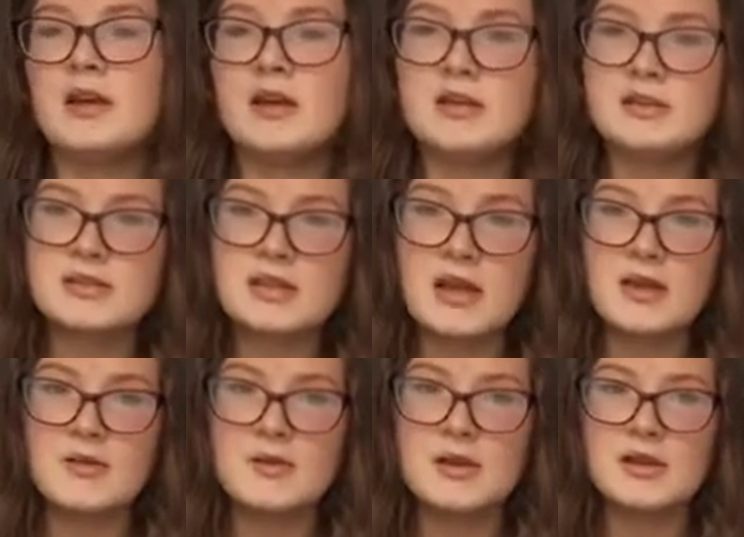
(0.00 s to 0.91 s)

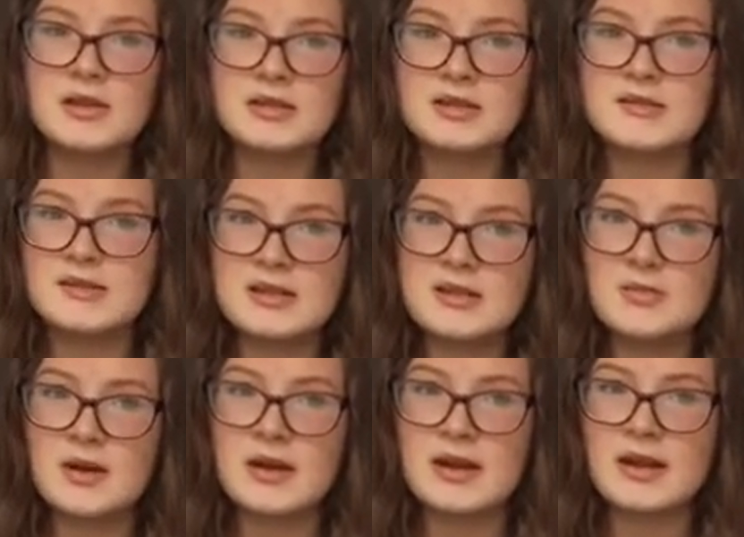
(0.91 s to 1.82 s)
So you still need to
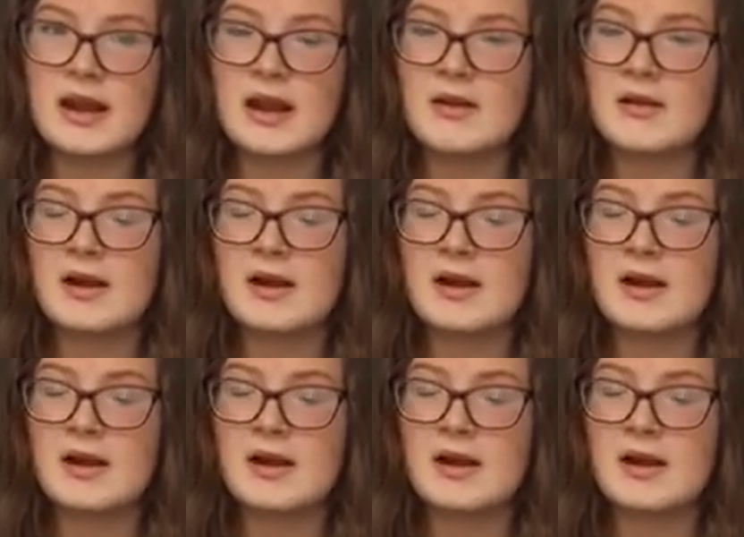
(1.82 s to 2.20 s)
work now,